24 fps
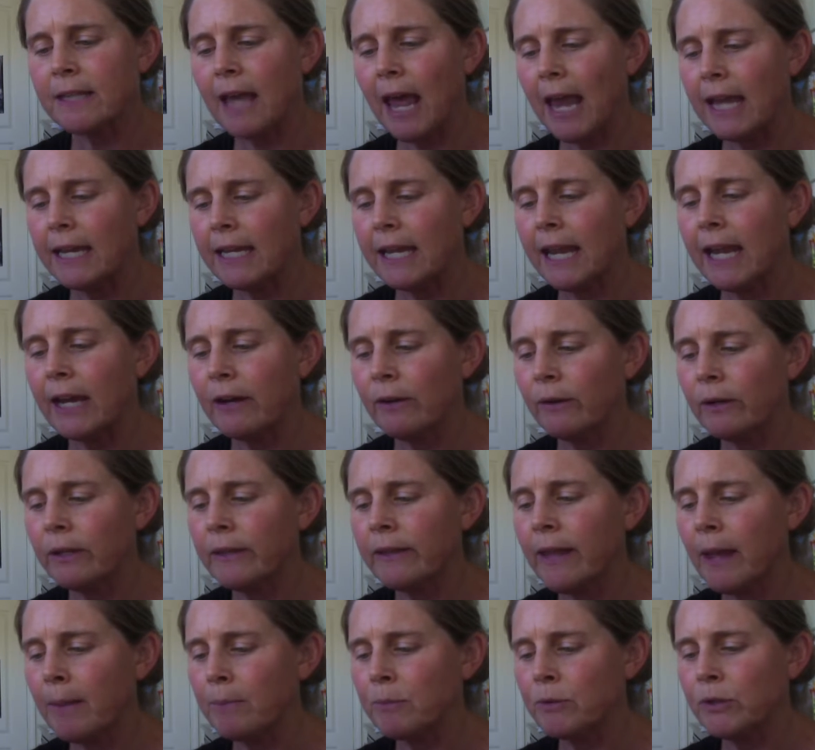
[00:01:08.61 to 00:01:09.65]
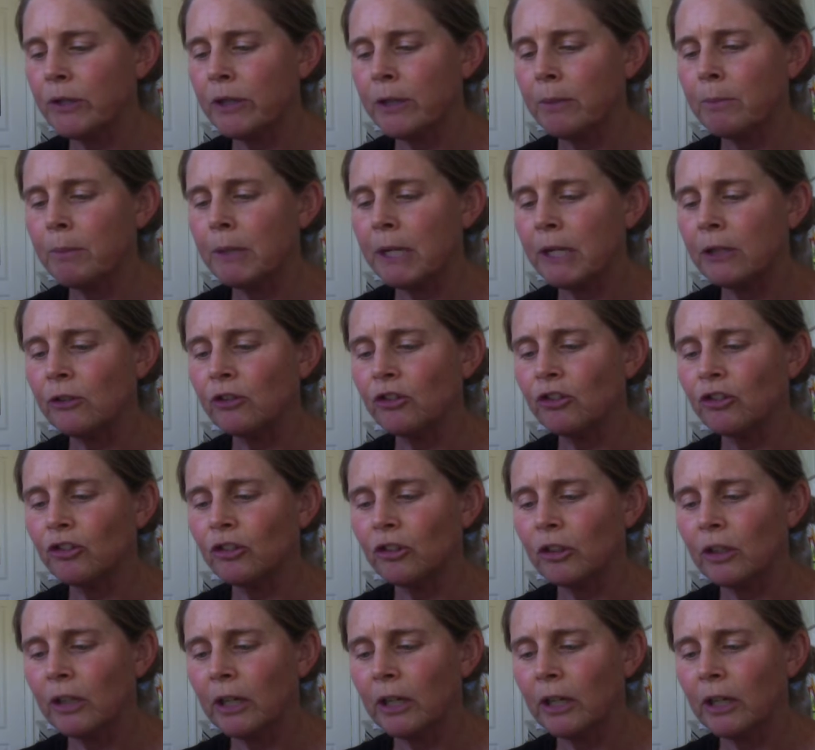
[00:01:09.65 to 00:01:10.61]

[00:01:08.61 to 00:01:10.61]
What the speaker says: and carried them to the beach.